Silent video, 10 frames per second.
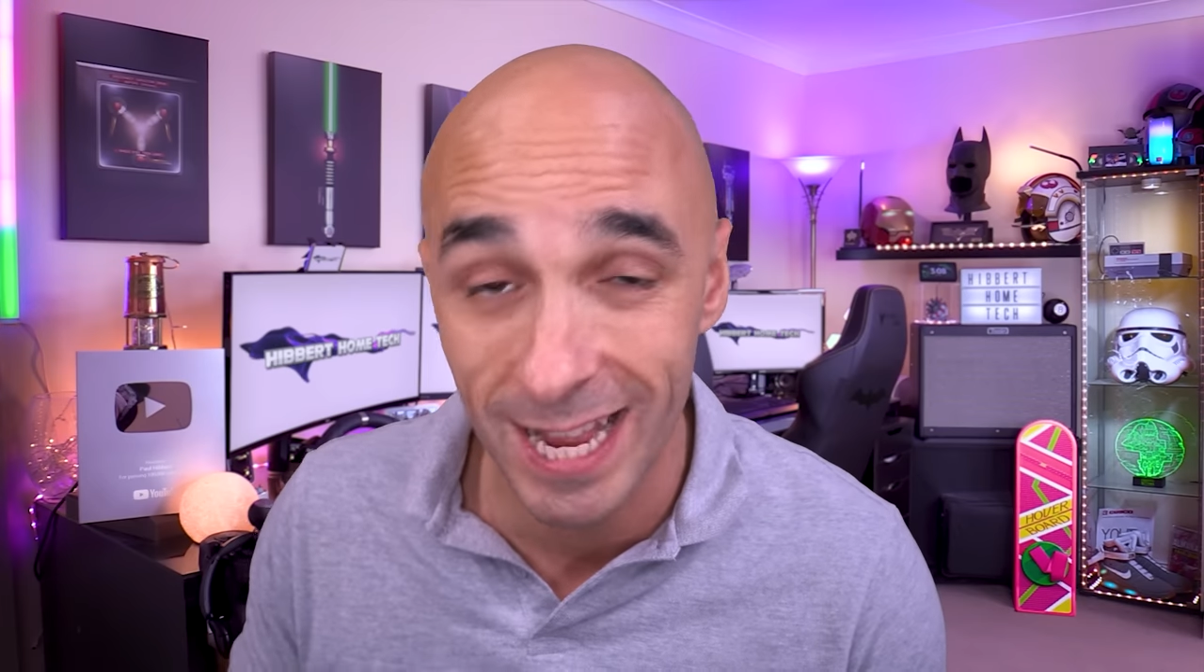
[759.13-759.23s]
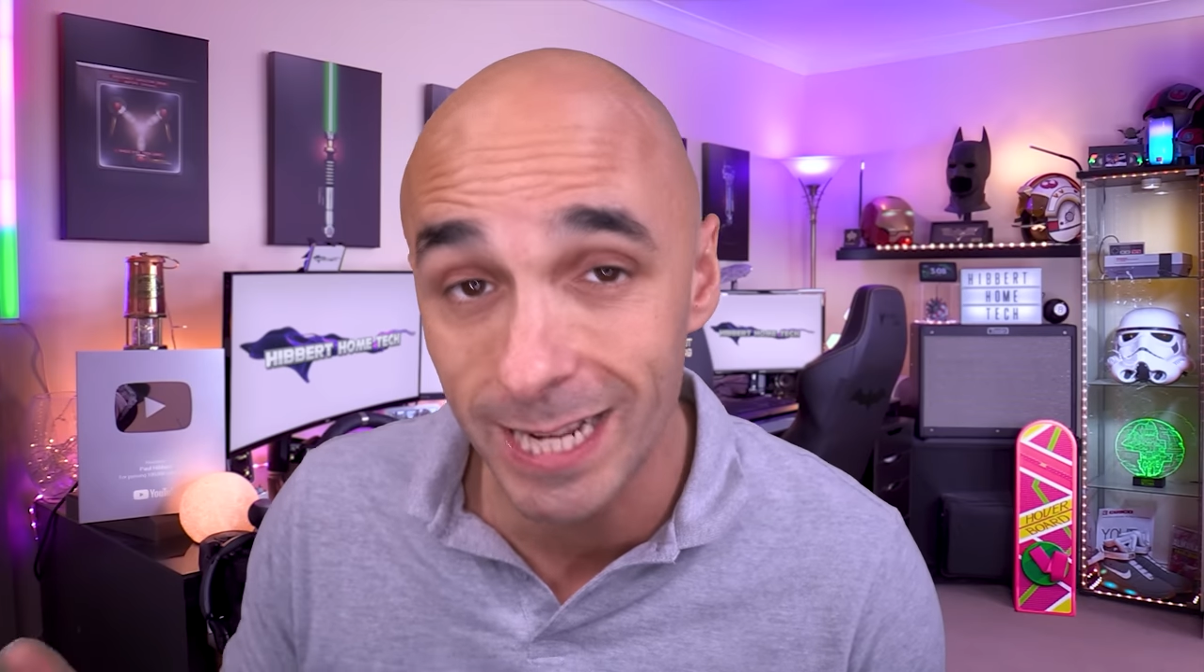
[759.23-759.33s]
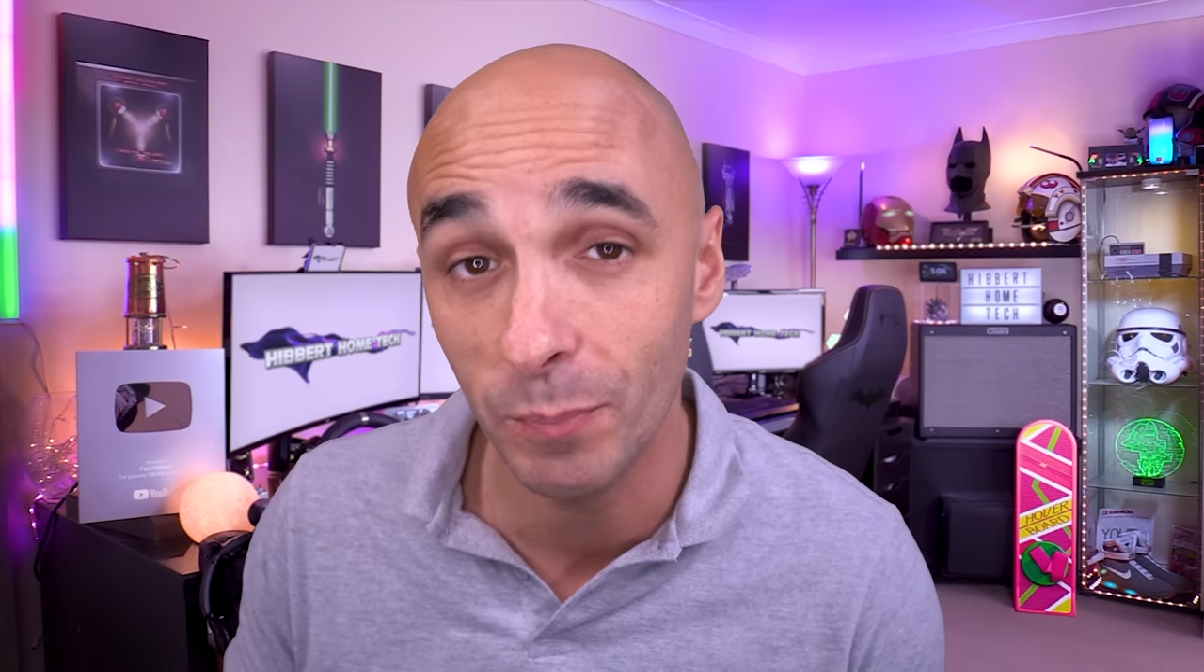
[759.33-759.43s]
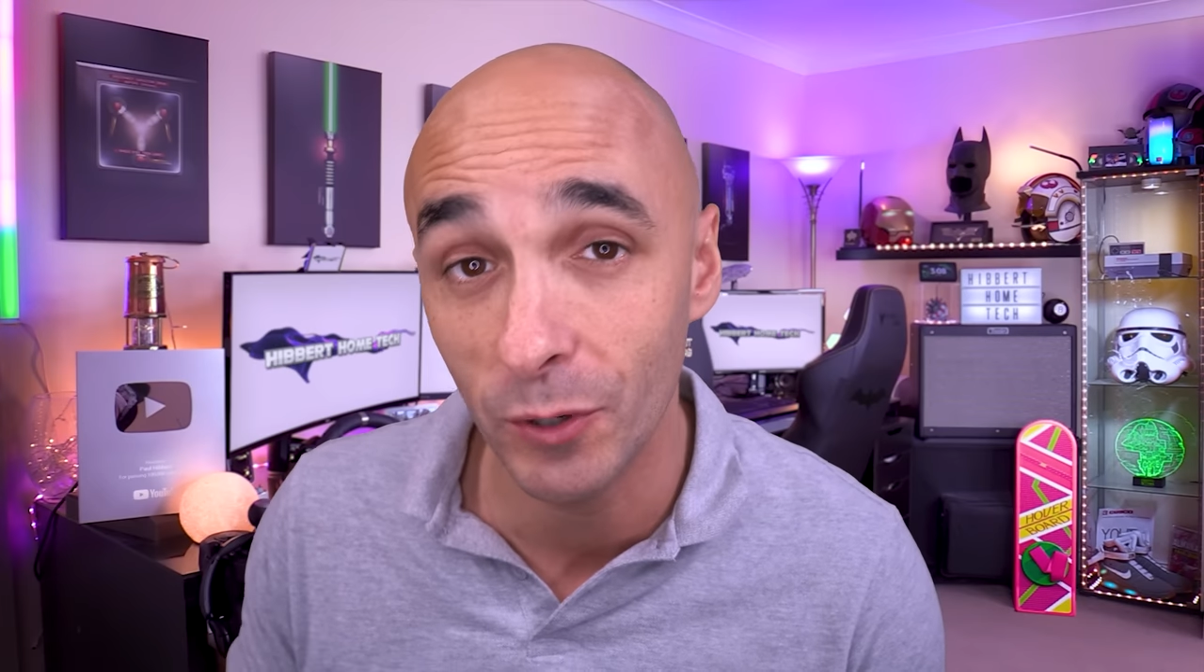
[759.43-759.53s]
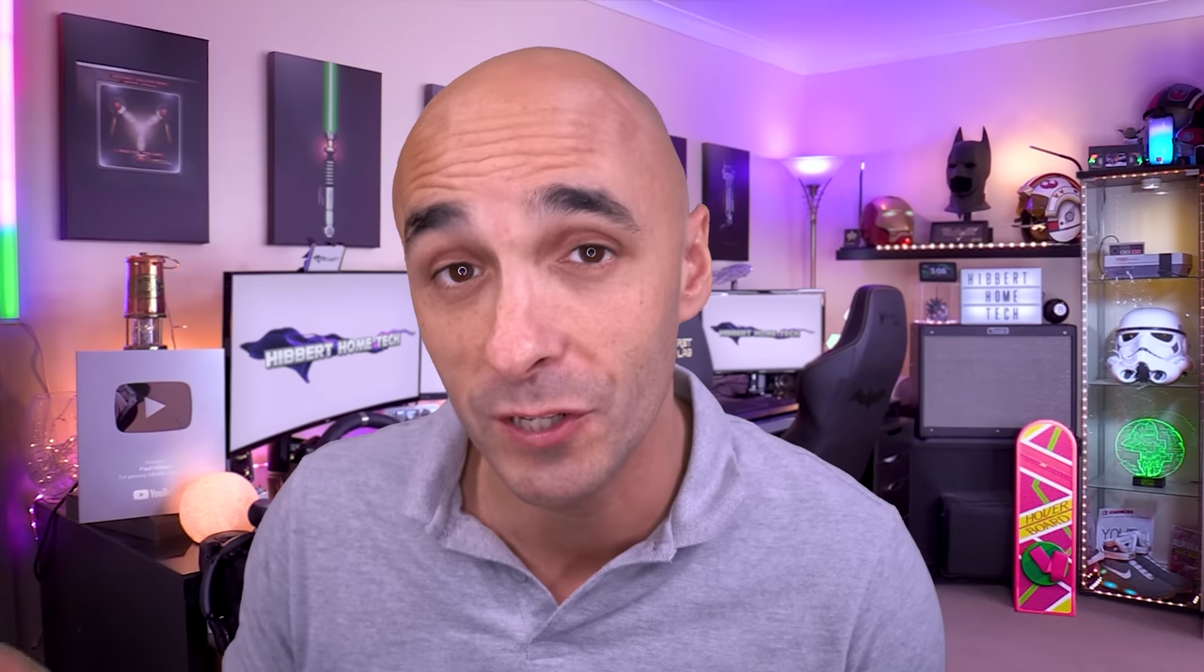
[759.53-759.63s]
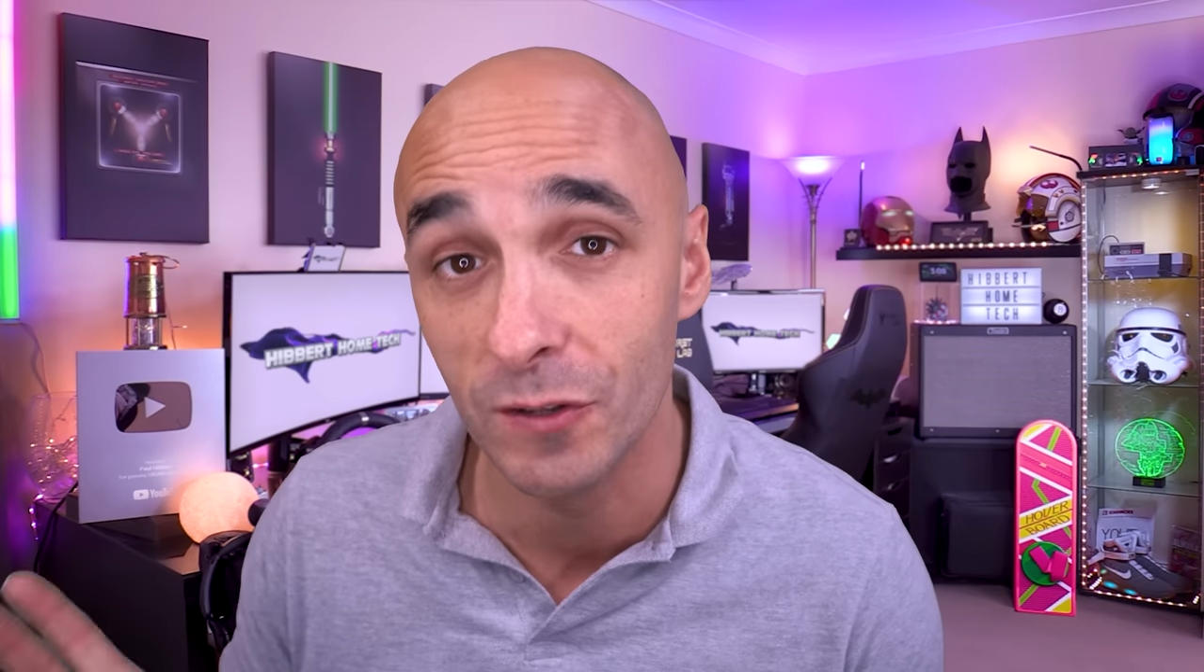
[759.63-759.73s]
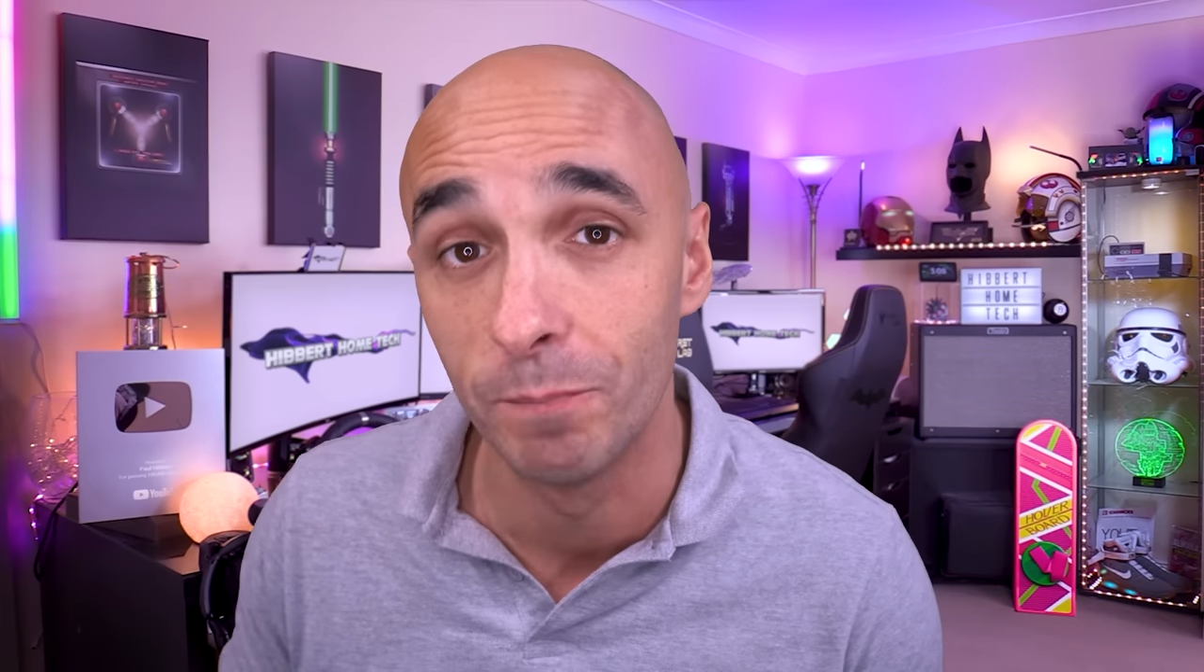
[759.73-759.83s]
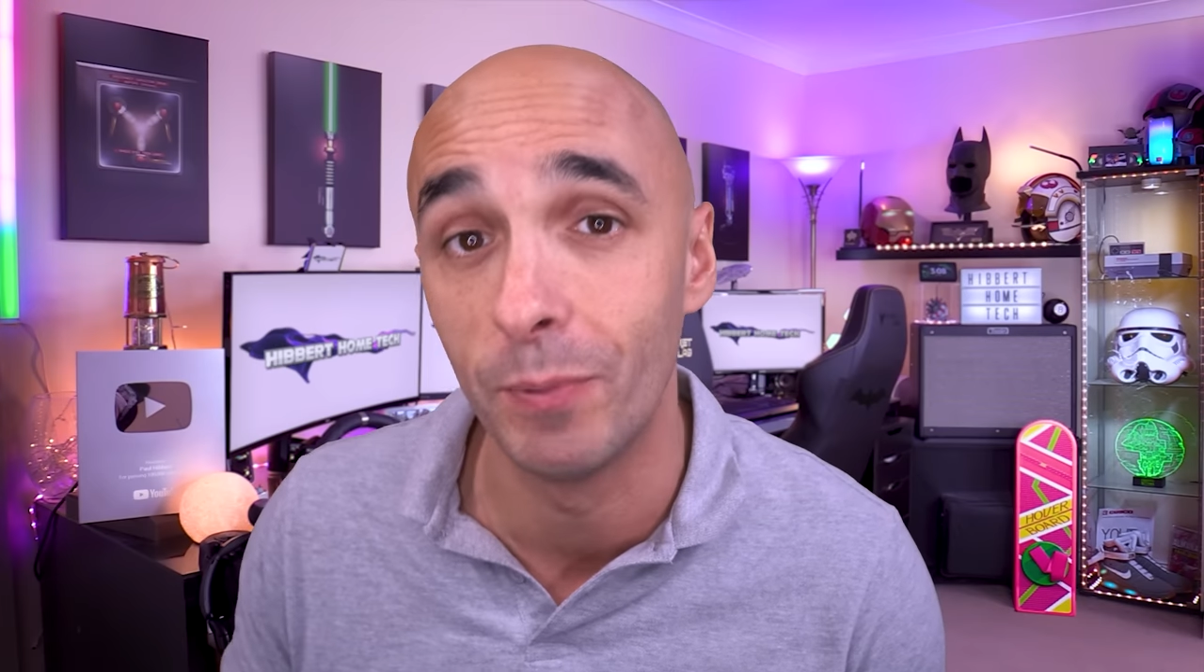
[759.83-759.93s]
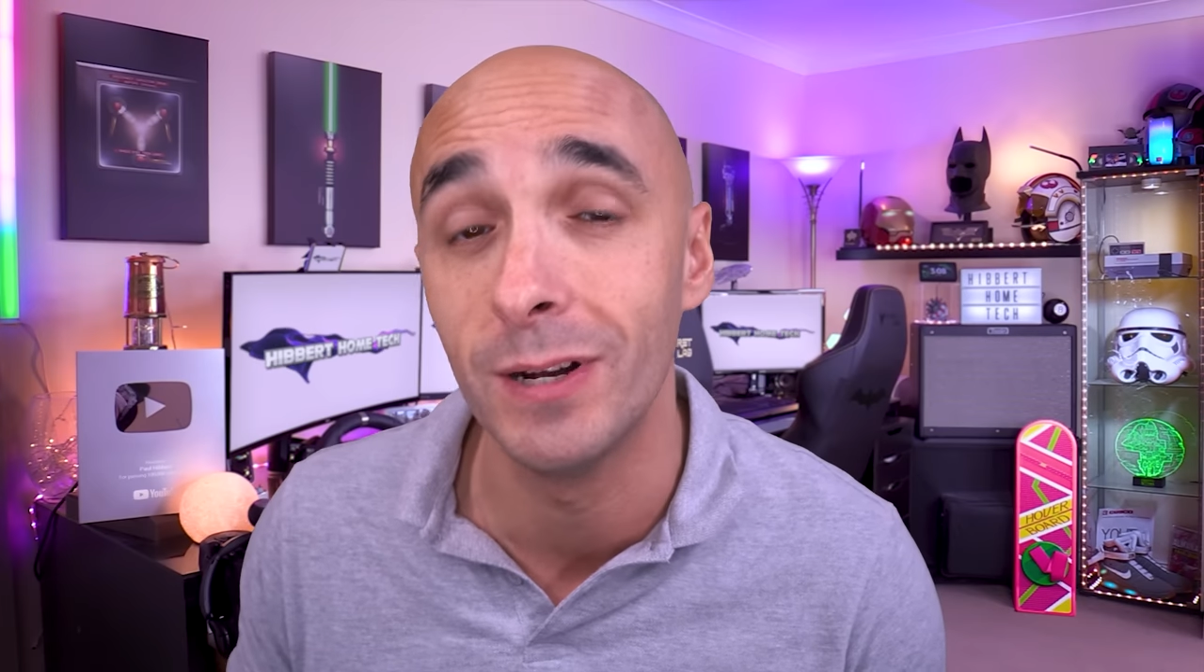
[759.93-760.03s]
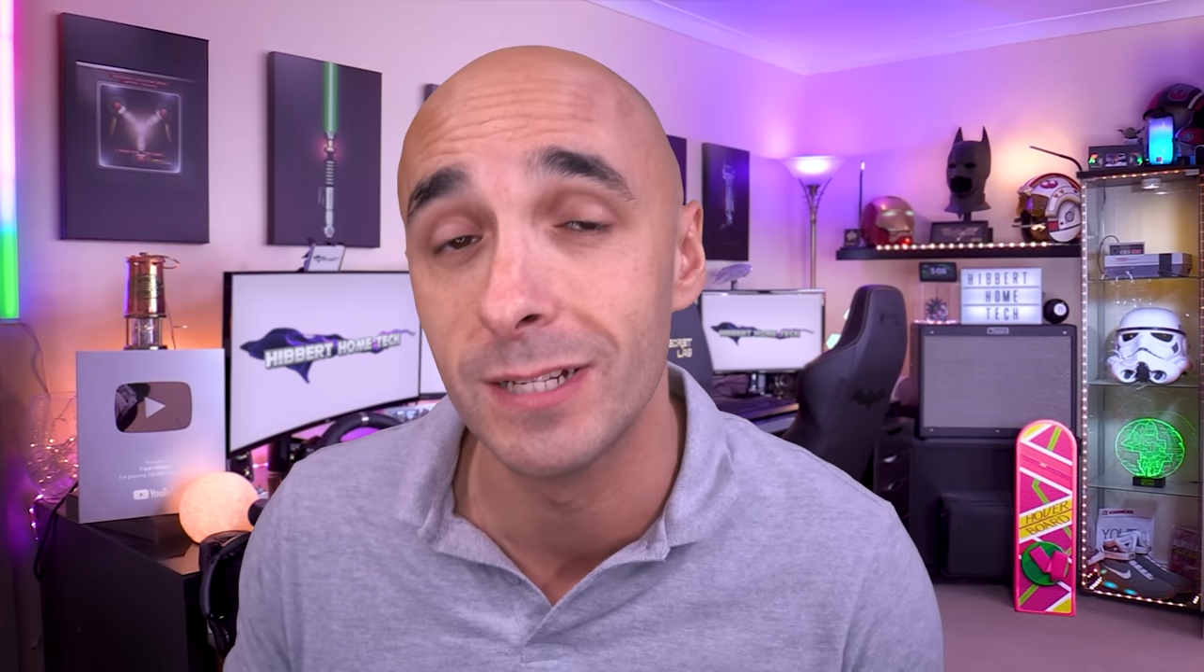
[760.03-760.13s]
anybody
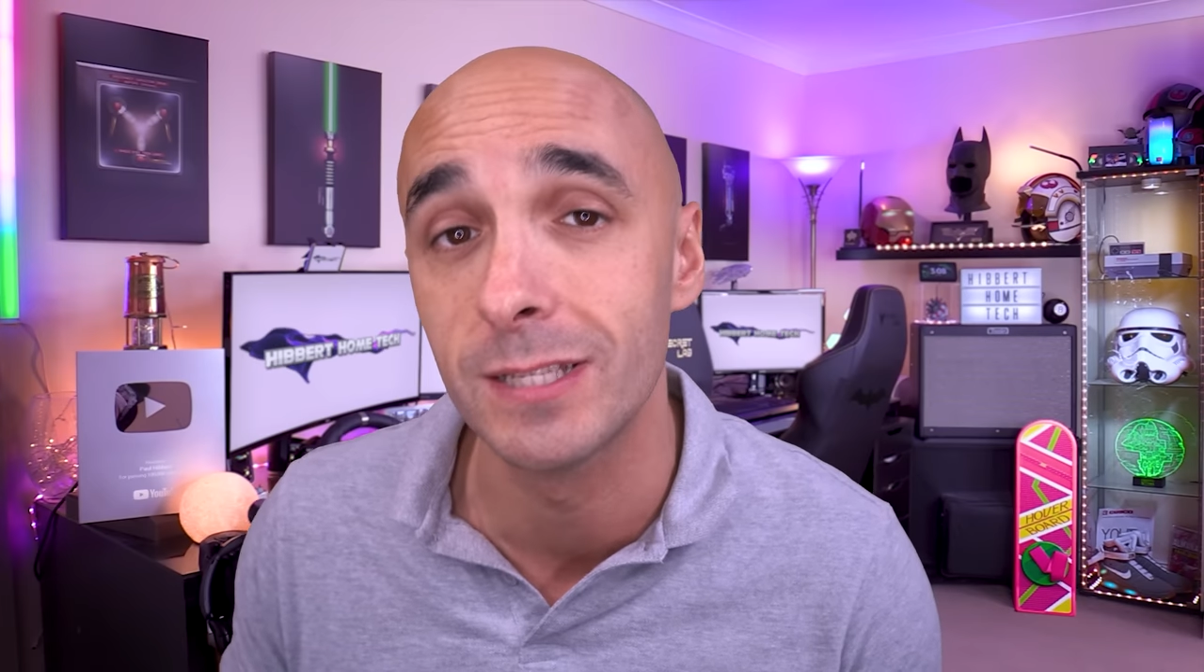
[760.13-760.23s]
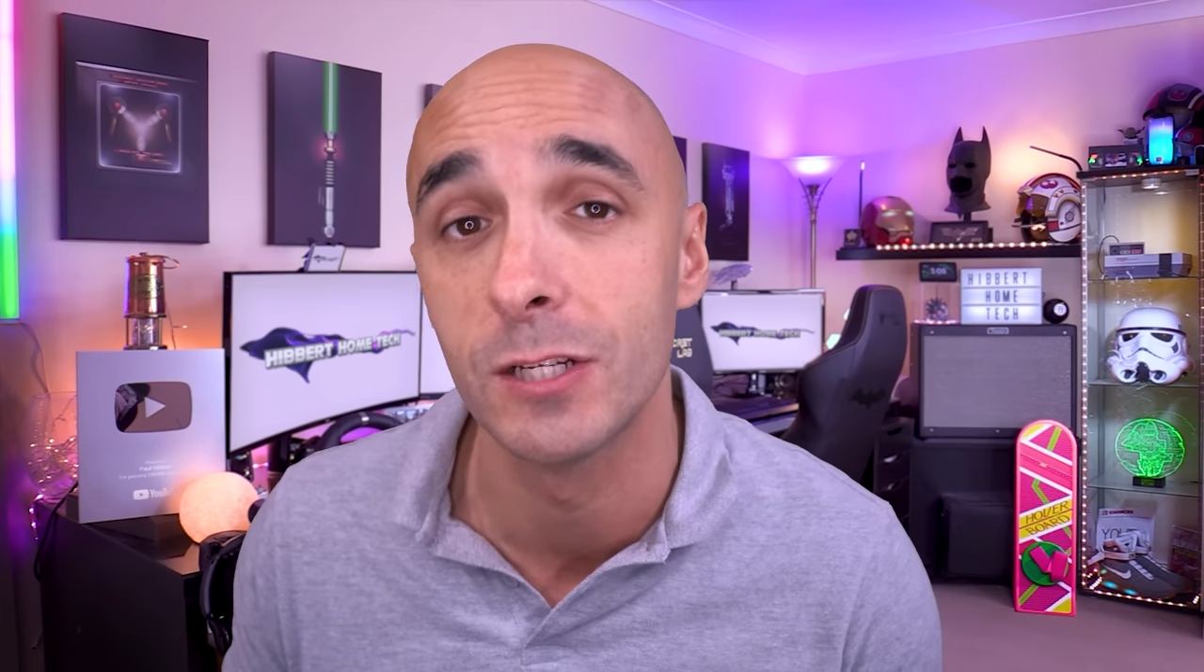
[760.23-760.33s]
that buys